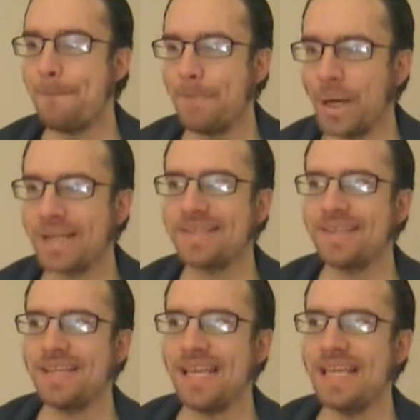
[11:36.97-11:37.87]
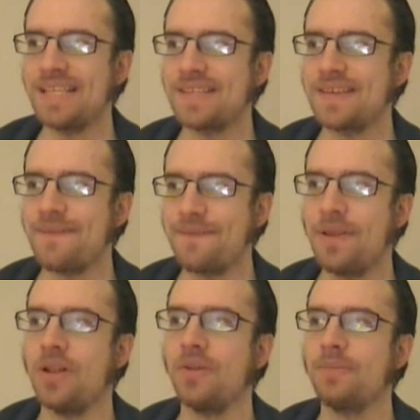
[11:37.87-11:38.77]
but it's
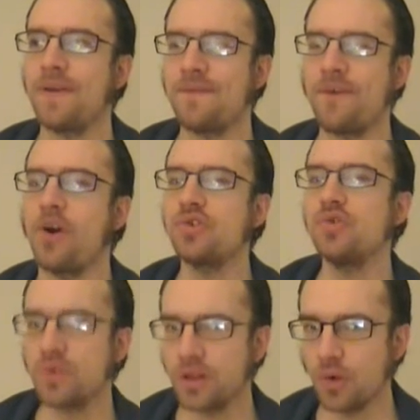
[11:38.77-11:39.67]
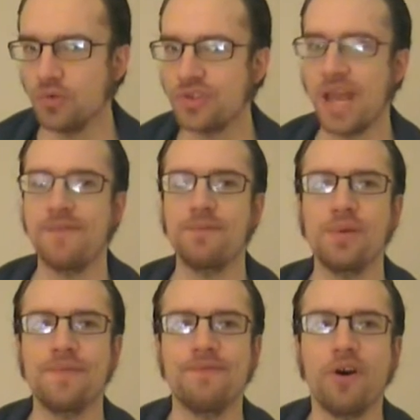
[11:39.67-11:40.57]
filmed far too close and
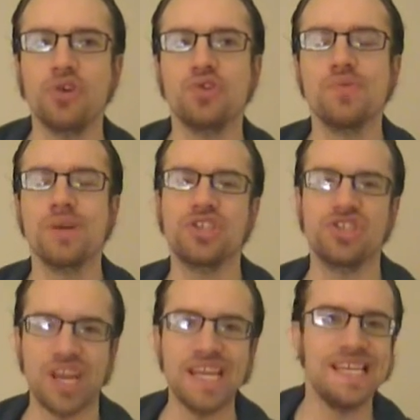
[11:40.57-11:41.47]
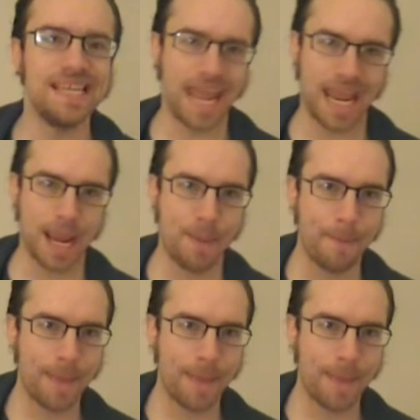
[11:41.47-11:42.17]
with far too much shaky cam.